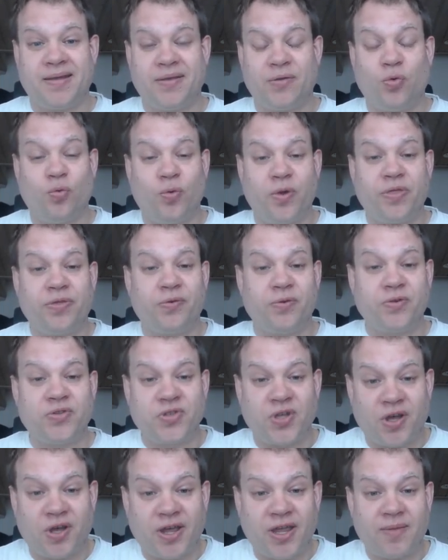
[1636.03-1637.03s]
with their
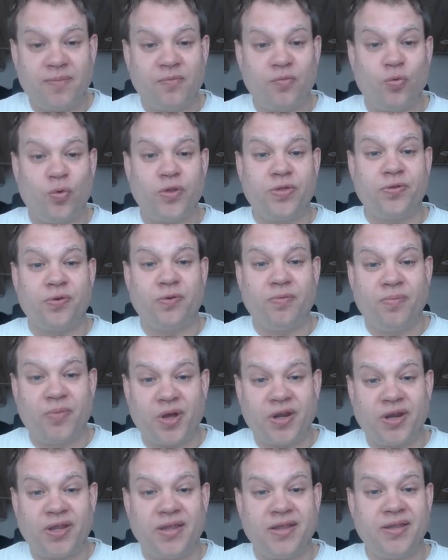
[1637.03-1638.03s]
time, with their
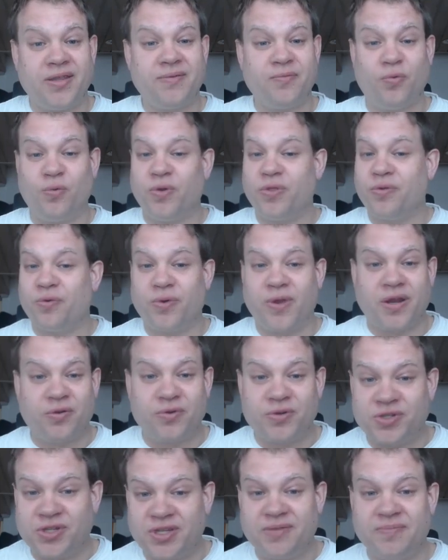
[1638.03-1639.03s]
money, with their
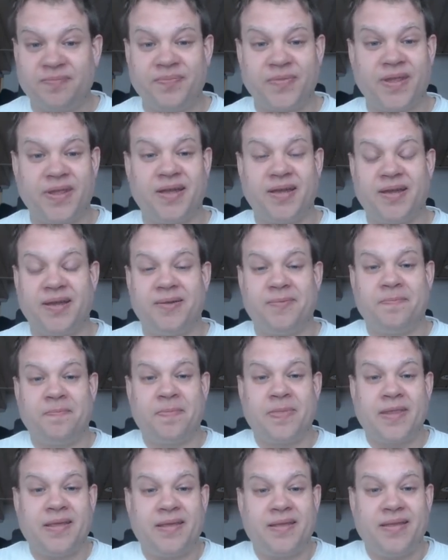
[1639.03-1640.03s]
energy
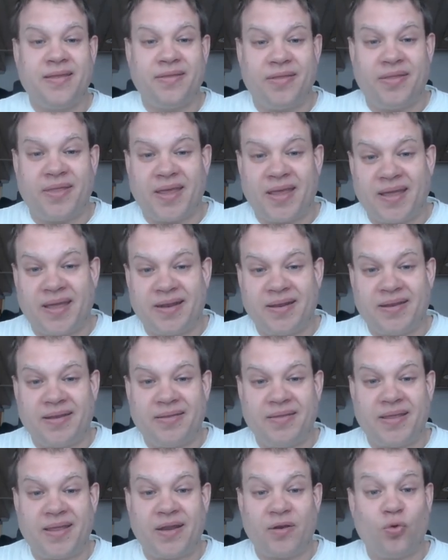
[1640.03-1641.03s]

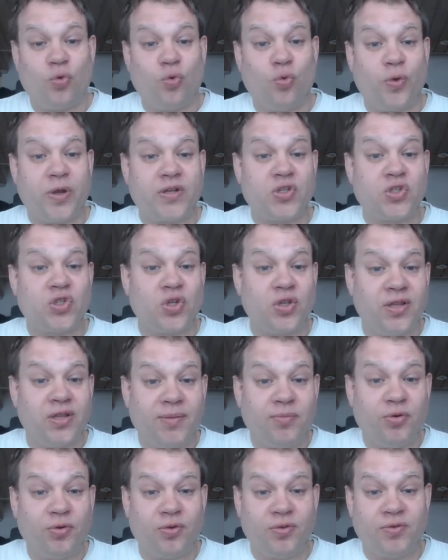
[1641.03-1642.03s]
than rich
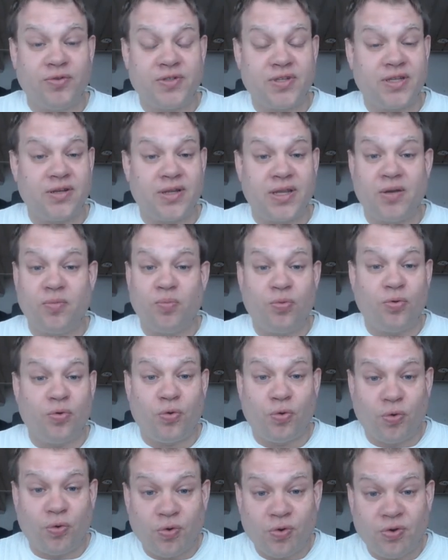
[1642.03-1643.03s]
liberals. And
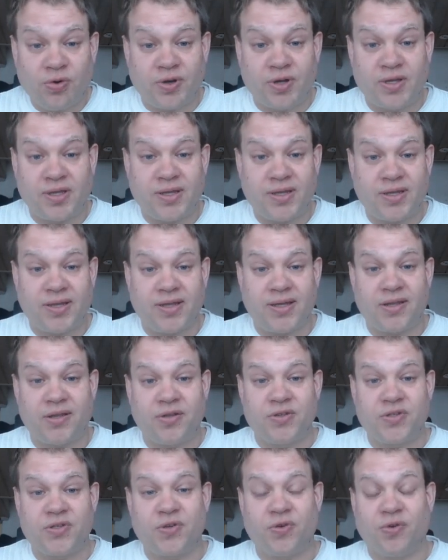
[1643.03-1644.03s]
poor
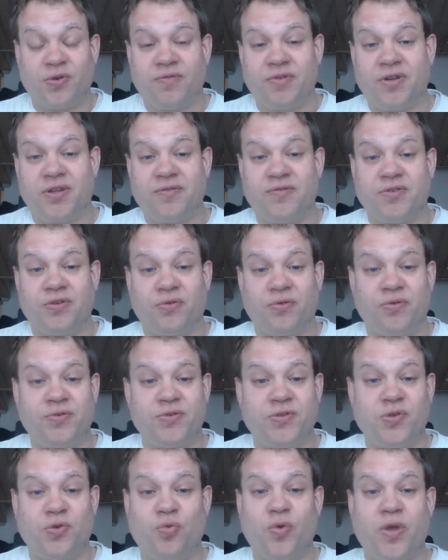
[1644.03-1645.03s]
conservatives are
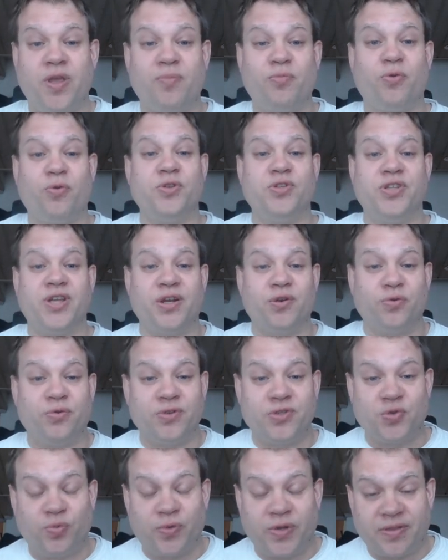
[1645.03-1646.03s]
also way more
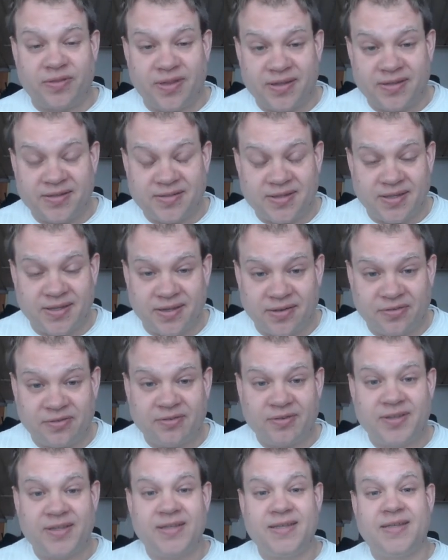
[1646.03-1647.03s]
generous with these things
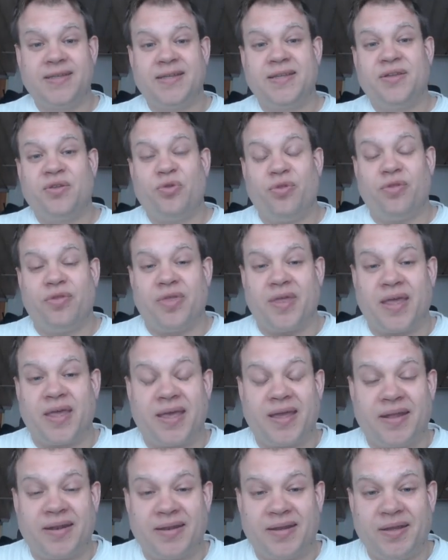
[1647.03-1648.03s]

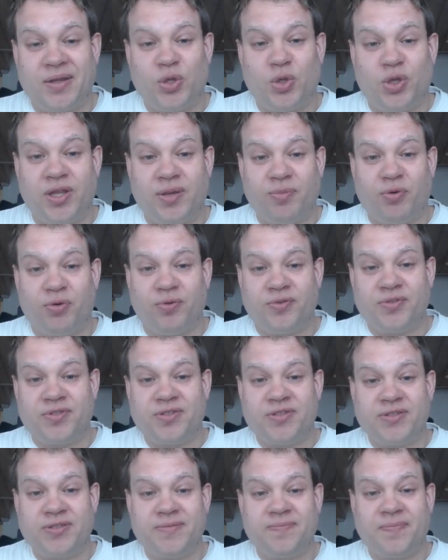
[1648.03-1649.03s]
than
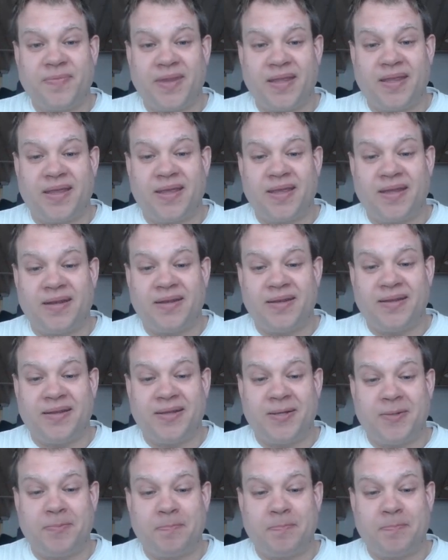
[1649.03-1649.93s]
liberals. And